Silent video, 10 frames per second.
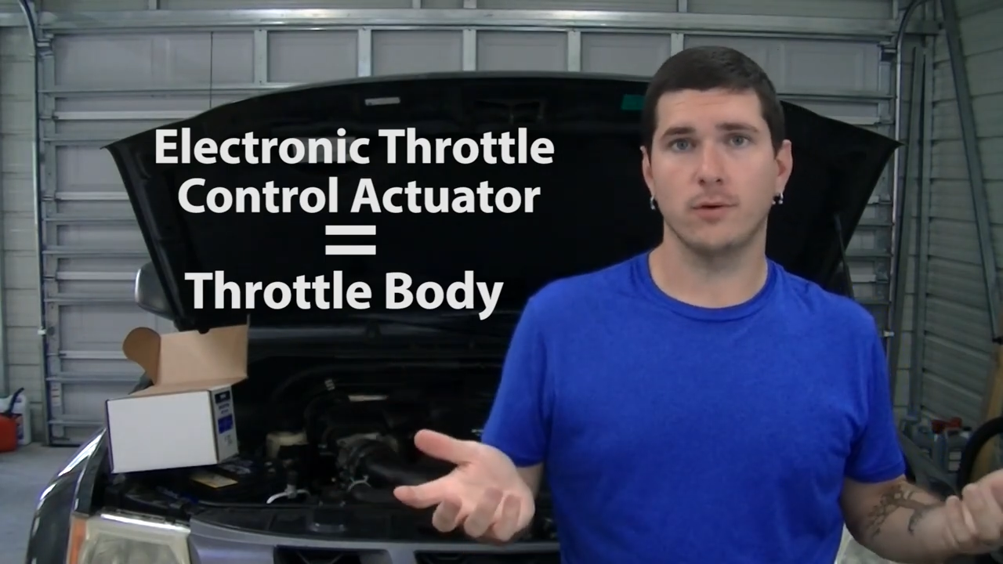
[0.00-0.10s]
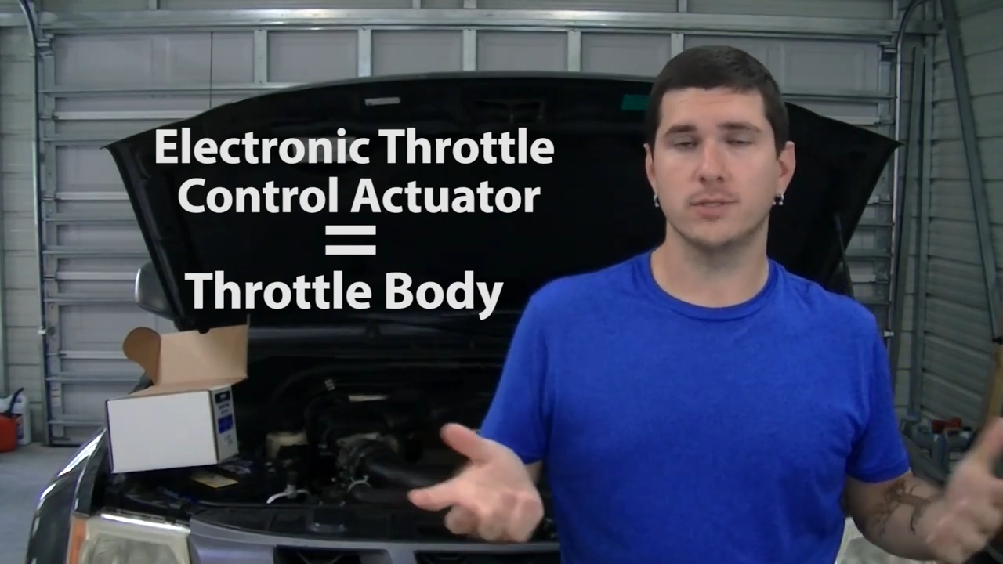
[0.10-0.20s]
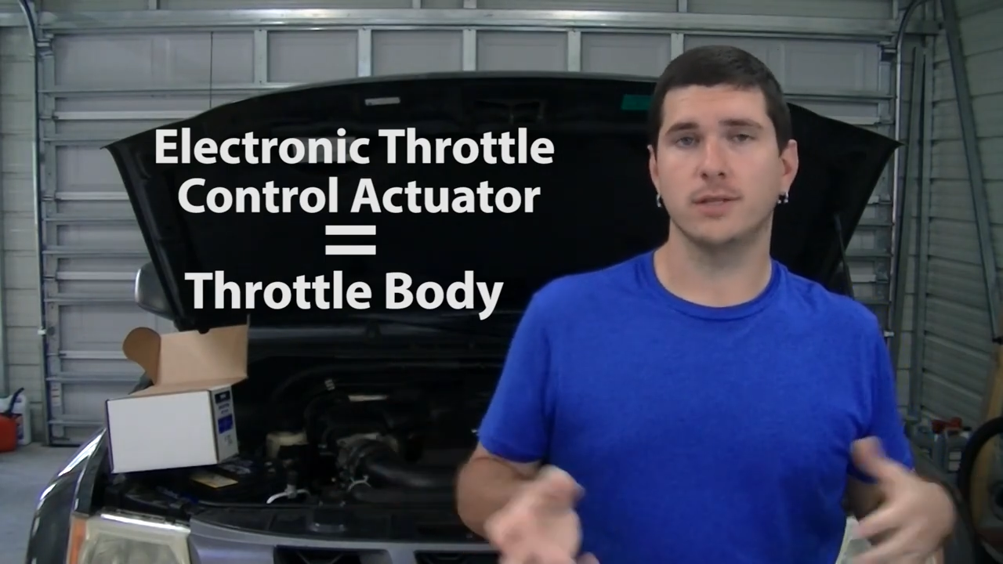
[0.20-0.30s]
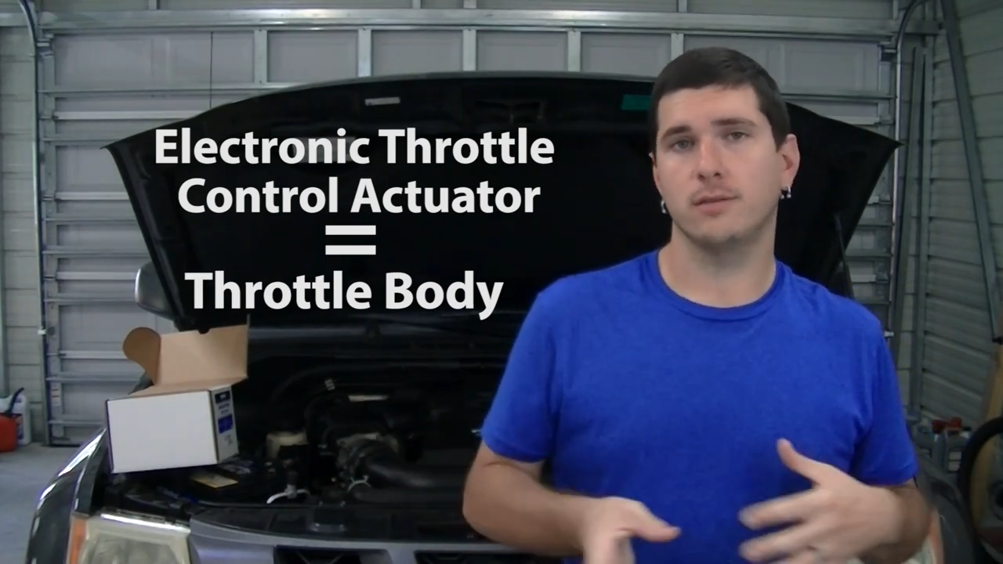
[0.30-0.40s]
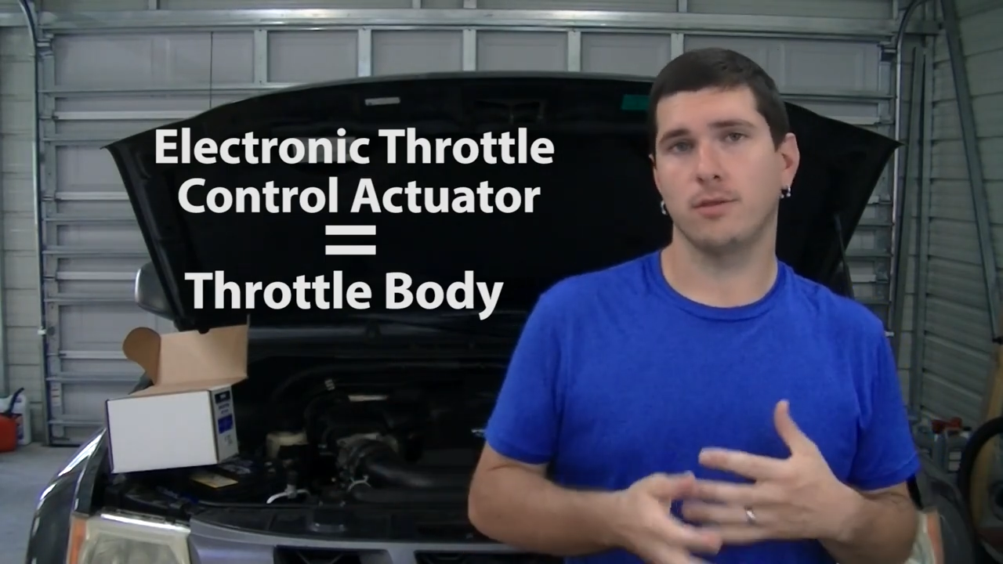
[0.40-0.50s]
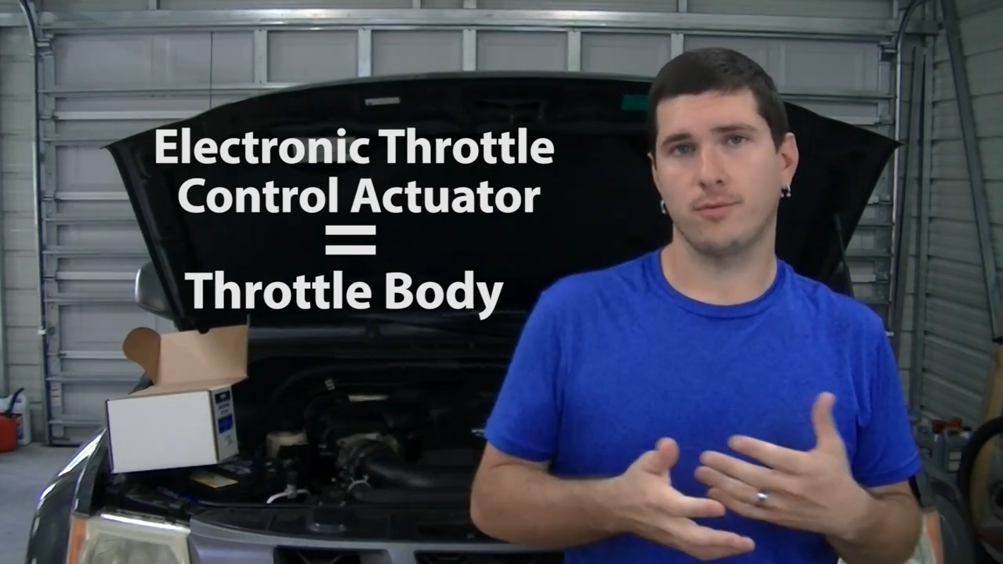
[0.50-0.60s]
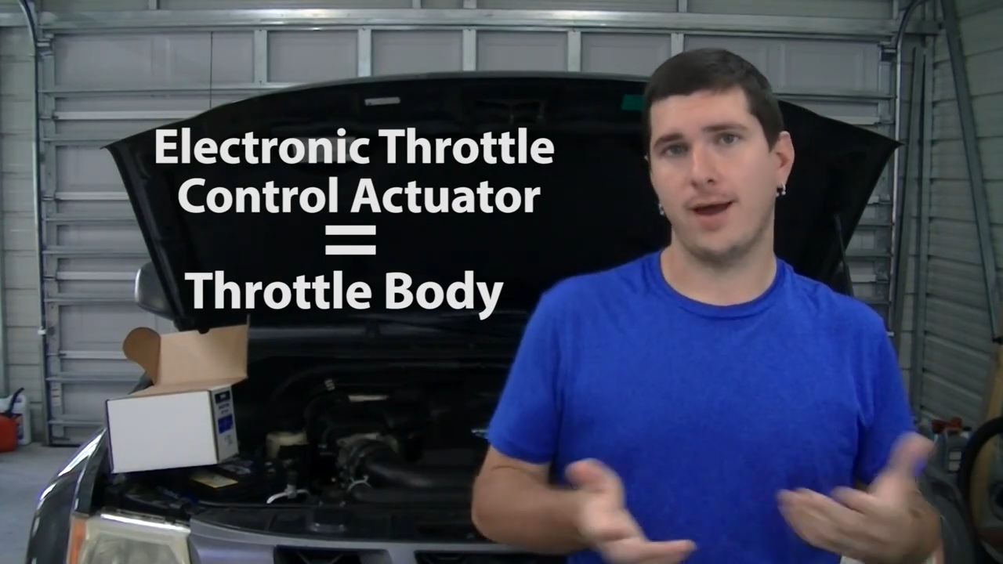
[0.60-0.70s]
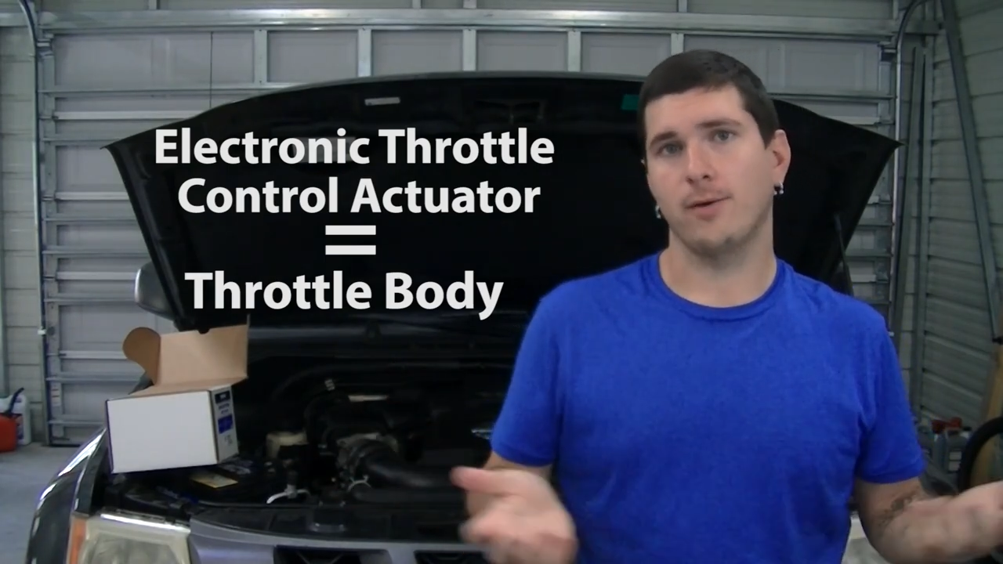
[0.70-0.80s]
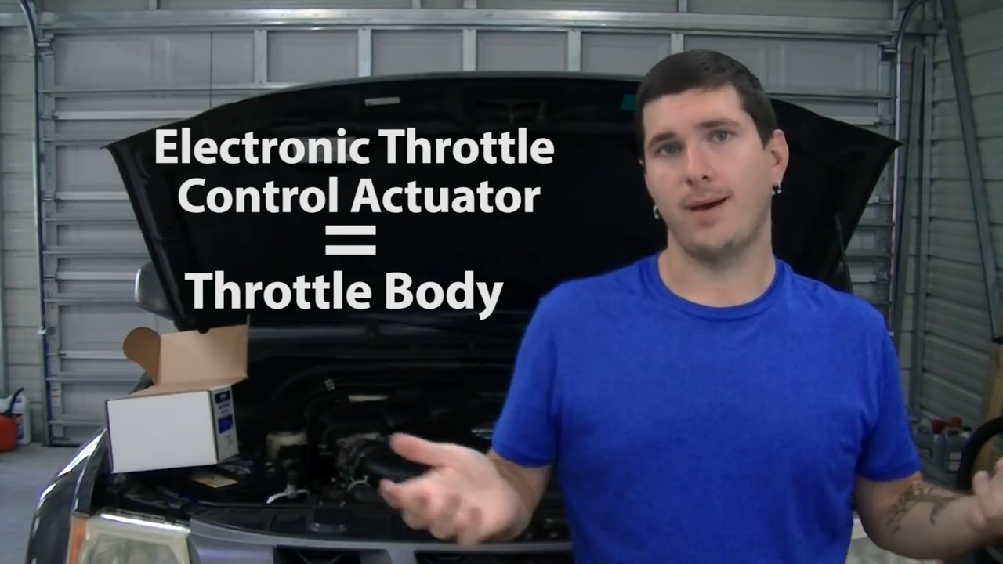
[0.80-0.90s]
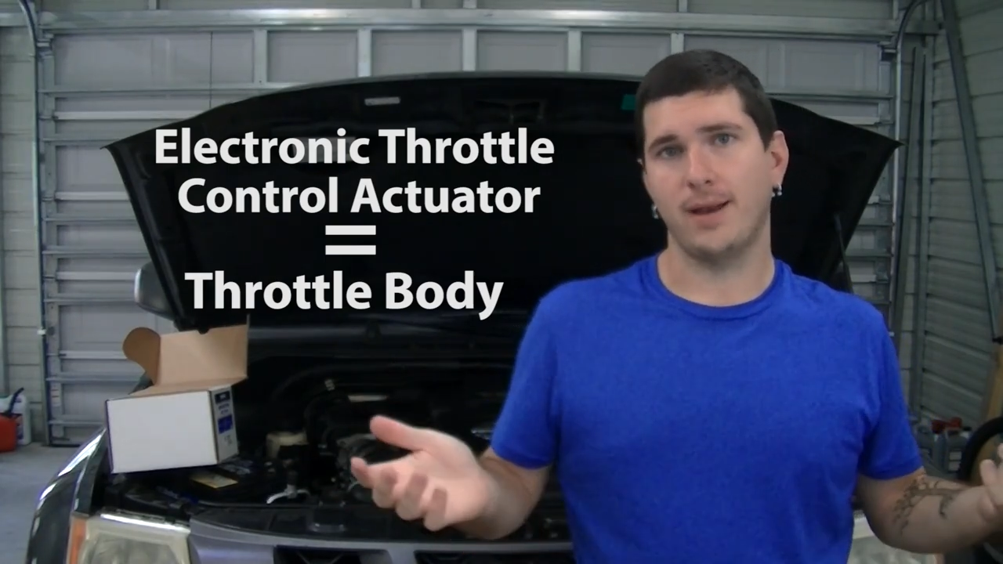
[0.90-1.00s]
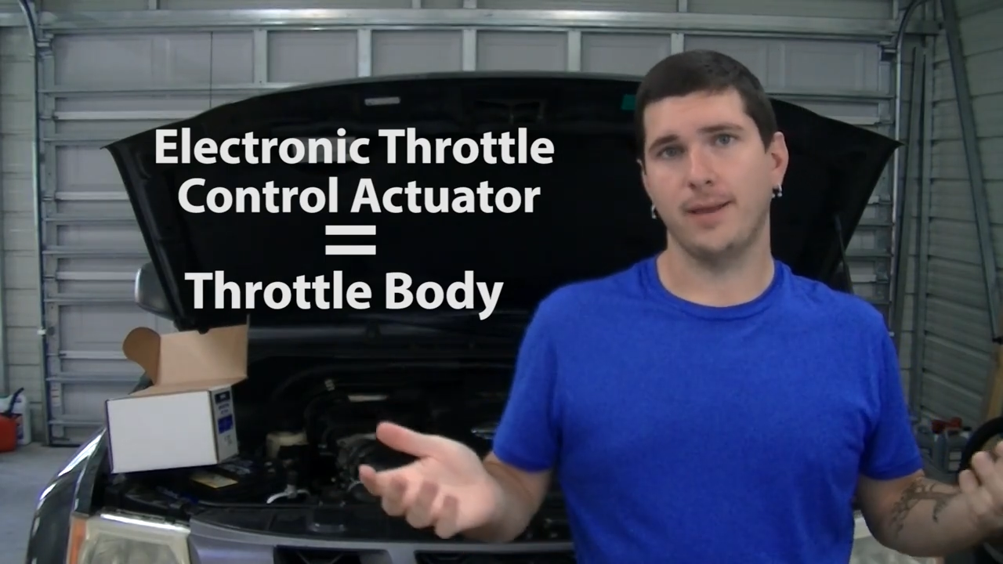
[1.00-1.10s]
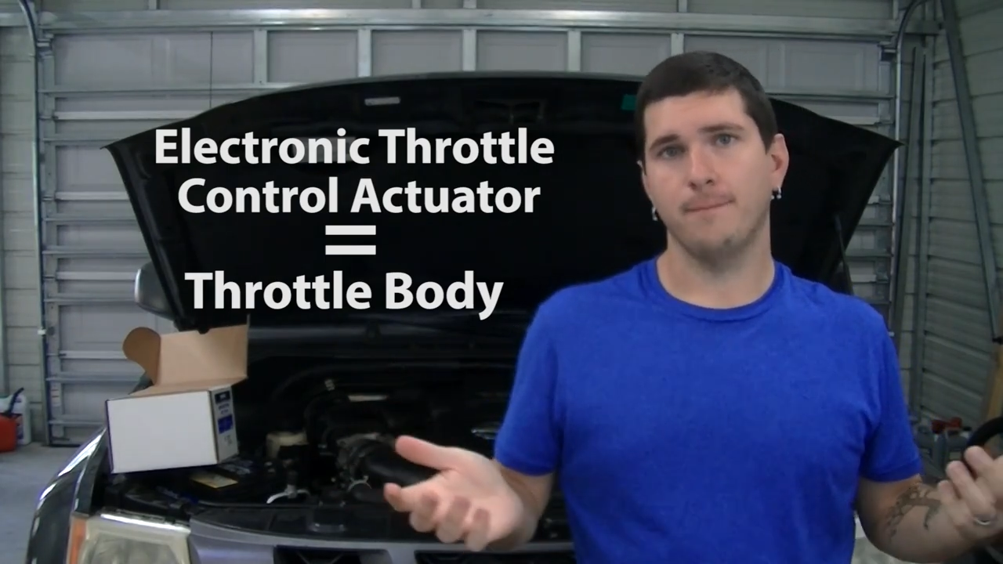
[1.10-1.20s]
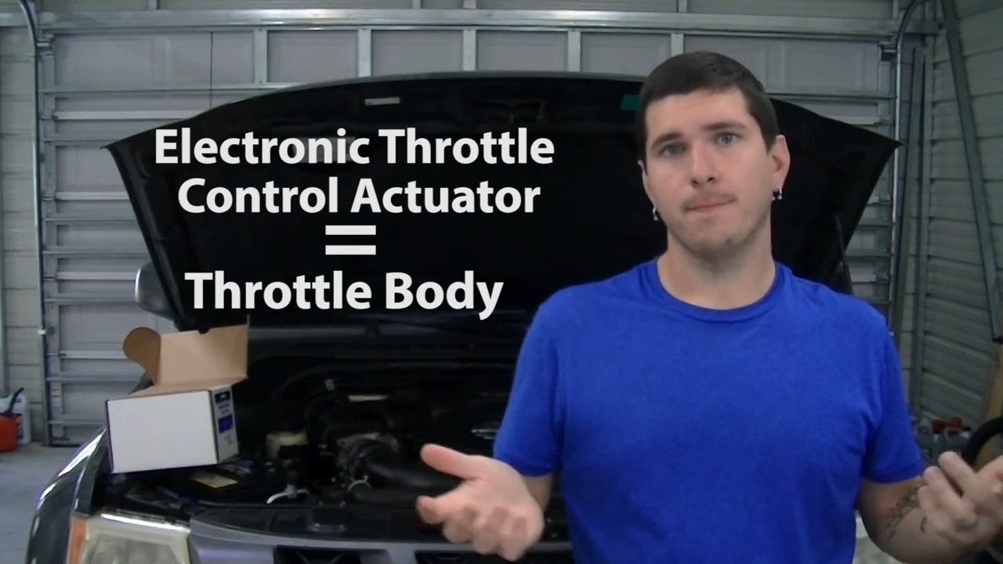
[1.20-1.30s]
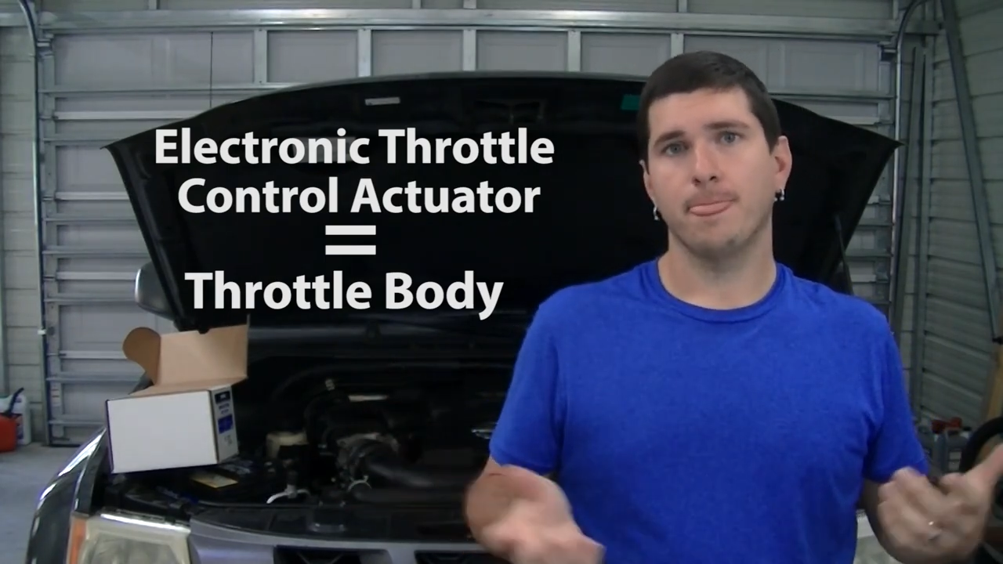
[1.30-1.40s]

knows it, the throttle body.